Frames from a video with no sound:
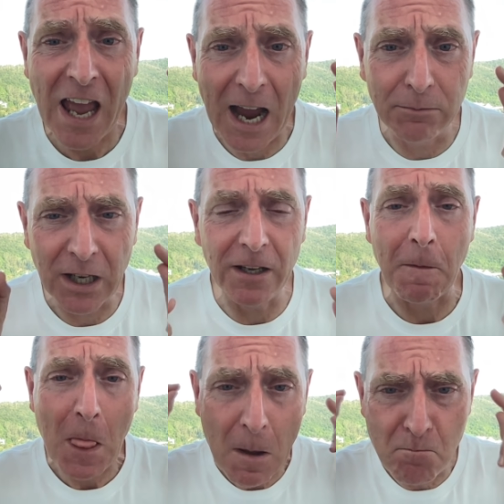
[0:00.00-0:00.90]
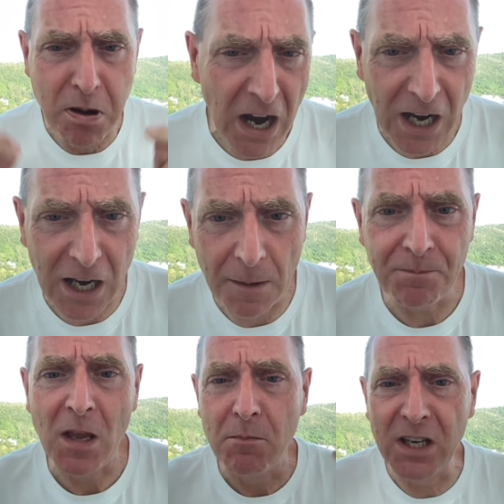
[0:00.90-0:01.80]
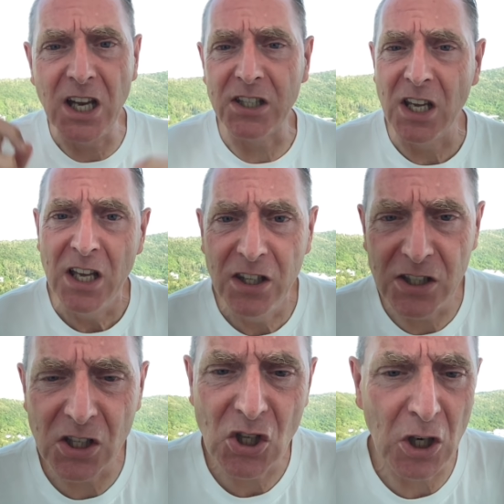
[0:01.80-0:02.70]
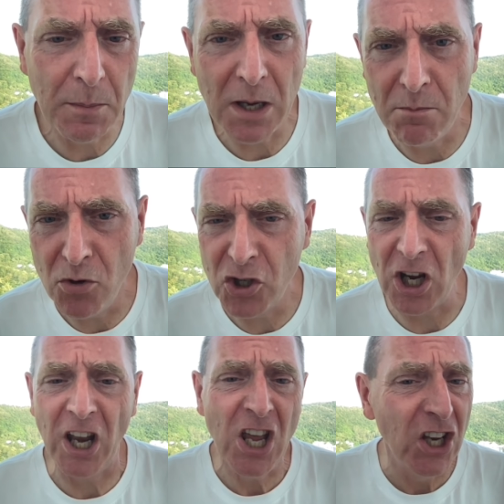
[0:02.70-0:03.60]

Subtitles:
I'm telling you, buckle up, because this is going to be a moonshot,